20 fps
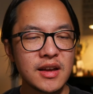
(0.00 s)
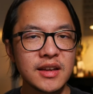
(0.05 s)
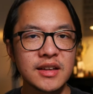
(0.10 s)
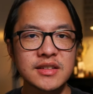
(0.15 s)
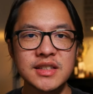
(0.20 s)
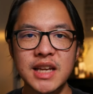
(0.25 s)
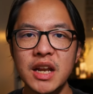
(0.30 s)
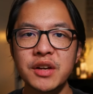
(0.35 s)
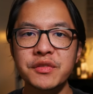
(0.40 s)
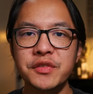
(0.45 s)

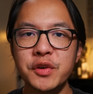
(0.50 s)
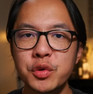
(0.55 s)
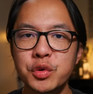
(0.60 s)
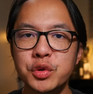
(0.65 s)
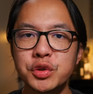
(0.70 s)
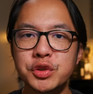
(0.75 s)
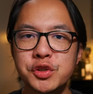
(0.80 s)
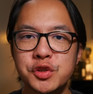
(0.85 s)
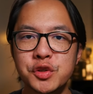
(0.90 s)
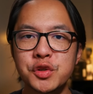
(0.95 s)
It's kind of
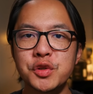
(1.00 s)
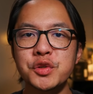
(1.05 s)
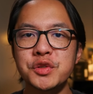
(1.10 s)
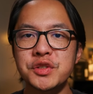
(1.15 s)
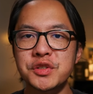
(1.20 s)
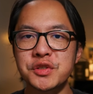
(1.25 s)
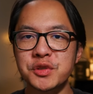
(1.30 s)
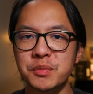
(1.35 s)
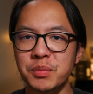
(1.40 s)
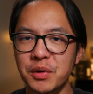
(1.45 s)
cool too
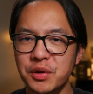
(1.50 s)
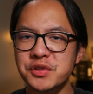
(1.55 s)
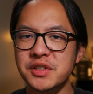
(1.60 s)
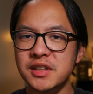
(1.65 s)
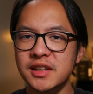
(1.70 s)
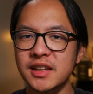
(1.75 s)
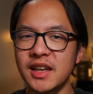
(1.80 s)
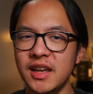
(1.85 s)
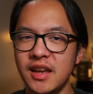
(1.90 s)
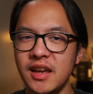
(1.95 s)
to
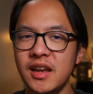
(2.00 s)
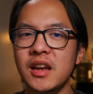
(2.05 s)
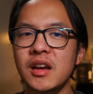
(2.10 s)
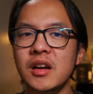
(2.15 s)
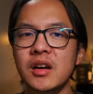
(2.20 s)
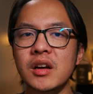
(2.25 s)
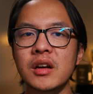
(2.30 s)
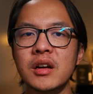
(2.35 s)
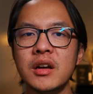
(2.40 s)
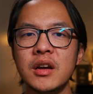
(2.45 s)
supposedly
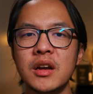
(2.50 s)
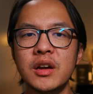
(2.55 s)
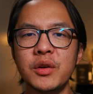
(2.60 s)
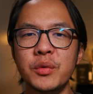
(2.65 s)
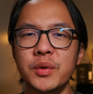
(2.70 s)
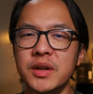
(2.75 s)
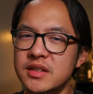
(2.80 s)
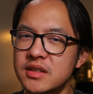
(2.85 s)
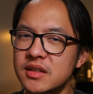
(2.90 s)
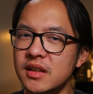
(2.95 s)
hear
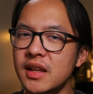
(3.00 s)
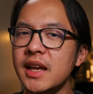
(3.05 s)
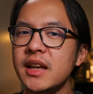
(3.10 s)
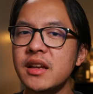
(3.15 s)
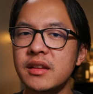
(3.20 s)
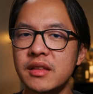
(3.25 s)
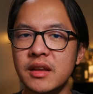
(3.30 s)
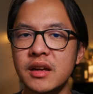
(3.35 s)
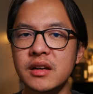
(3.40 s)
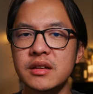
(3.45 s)
what it's
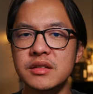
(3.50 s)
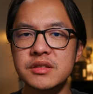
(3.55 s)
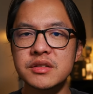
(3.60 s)
like there.